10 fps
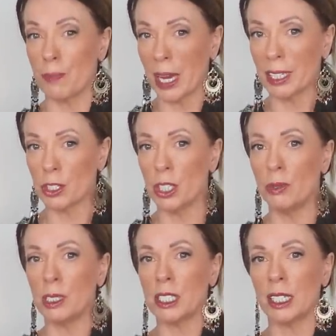back to
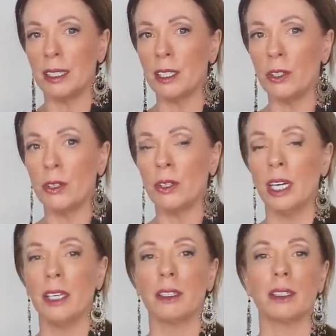you and telling you
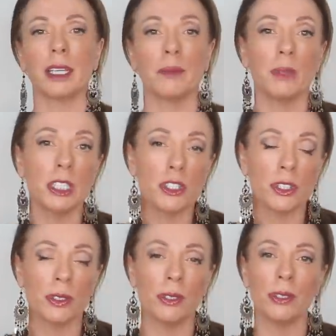that they miss
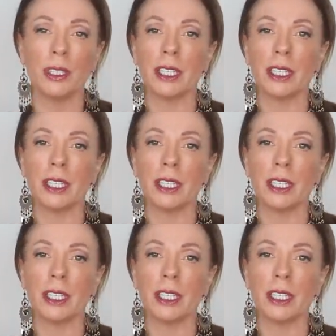you,